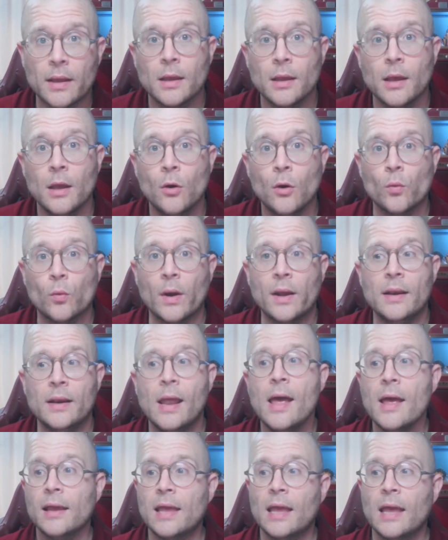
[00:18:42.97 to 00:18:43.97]
Right?
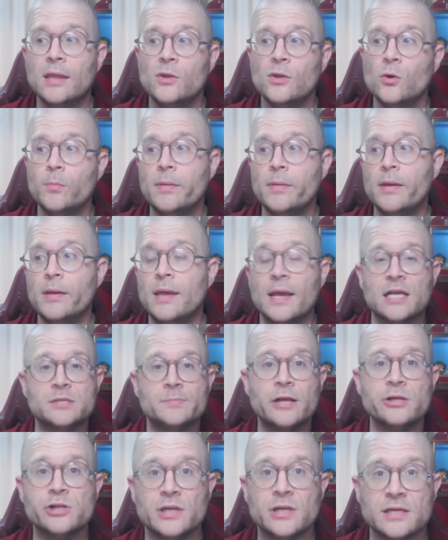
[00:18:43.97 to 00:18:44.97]
Can you be
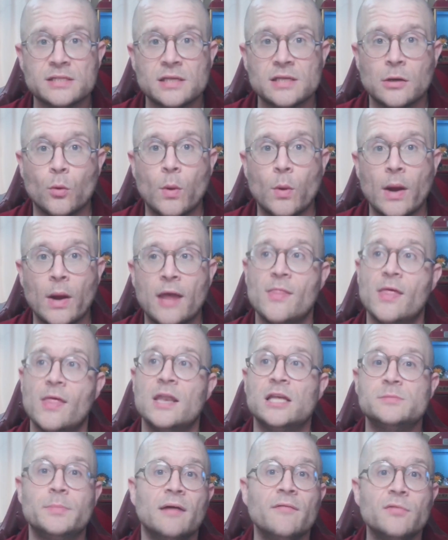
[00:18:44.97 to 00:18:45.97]
expansionist in a way that is
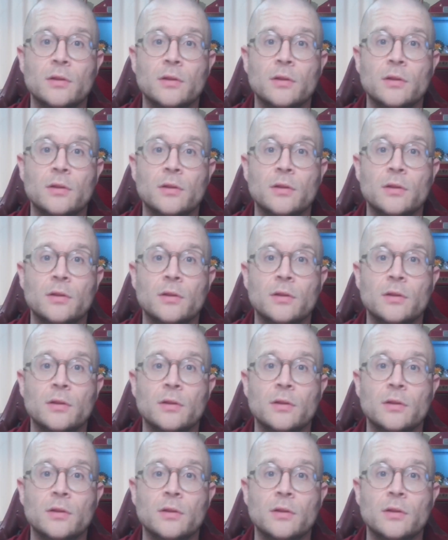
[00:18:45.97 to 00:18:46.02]
benevolent